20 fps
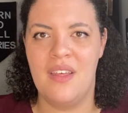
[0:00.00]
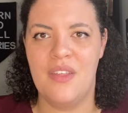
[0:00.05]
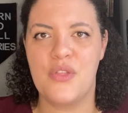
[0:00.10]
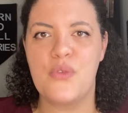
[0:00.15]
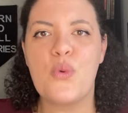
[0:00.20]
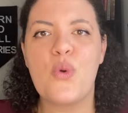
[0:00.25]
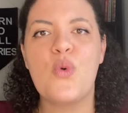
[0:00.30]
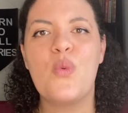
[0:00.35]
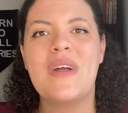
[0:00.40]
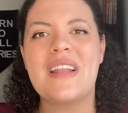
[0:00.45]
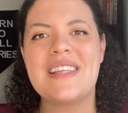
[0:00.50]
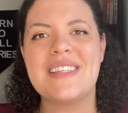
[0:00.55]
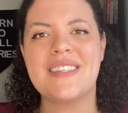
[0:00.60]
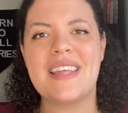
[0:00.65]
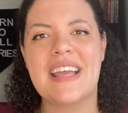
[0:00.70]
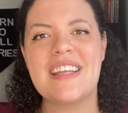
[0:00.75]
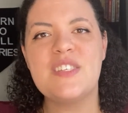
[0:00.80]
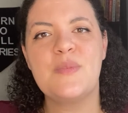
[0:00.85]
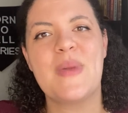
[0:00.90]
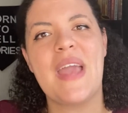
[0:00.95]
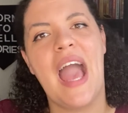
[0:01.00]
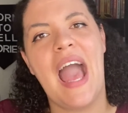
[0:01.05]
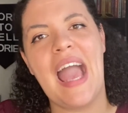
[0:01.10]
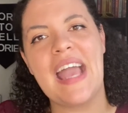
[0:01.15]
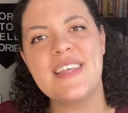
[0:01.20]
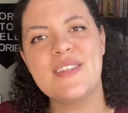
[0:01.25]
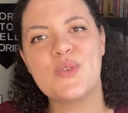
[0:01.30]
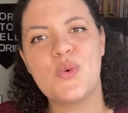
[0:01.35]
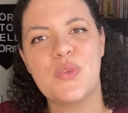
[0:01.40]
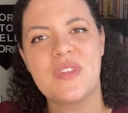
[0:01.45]
through what it's like to be a
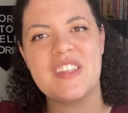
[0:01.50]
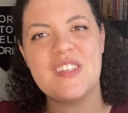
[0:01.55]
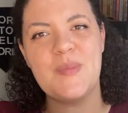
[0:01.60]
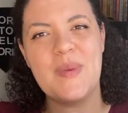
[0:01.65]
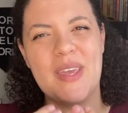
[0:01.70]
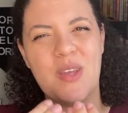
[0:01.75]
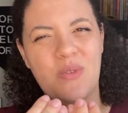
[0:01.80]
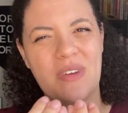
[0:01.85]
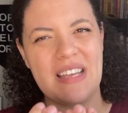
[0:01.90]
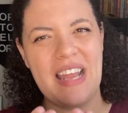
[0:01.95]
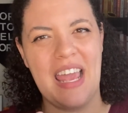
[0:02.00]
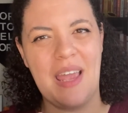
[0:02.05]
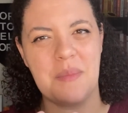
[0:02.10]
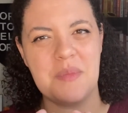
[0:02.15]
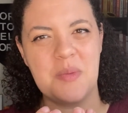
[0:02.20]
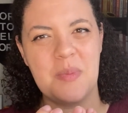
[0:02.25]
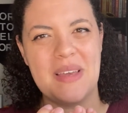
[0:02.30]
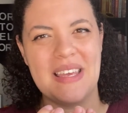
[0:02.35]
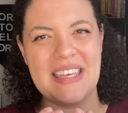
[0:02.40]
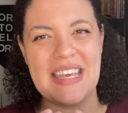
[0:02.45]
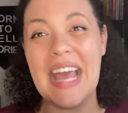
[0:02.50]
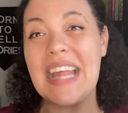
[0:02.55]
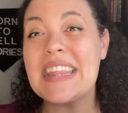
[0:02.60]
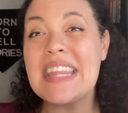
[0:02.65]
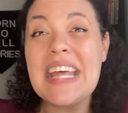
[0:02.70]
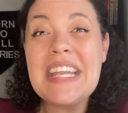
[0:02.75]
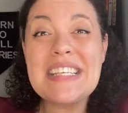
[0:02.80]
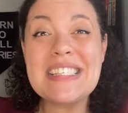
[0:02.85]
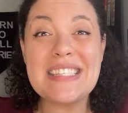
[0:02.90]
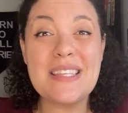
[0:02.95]
high school that's being renamed, but yet
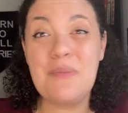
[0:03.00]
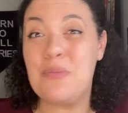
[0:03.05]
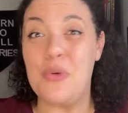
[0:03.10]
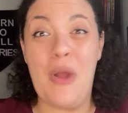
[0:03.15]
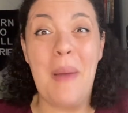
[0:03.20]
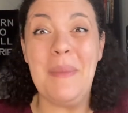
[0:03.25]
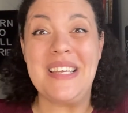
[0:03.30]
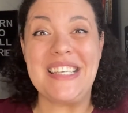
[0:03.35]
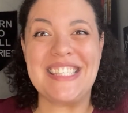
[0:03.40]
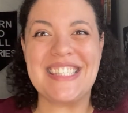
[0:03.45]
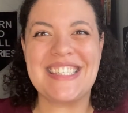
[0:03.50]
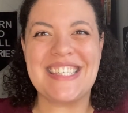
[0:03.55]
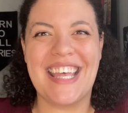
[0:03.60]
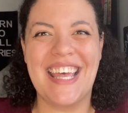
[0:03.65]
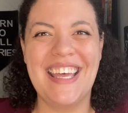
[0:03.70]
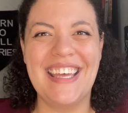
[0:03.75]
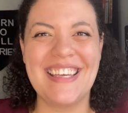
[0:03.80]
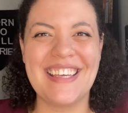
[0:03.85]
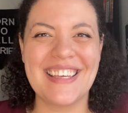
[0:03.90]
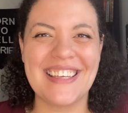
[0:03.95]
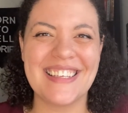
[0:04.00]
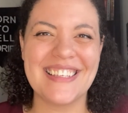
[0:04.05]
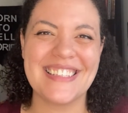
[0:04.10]
that is the premise. I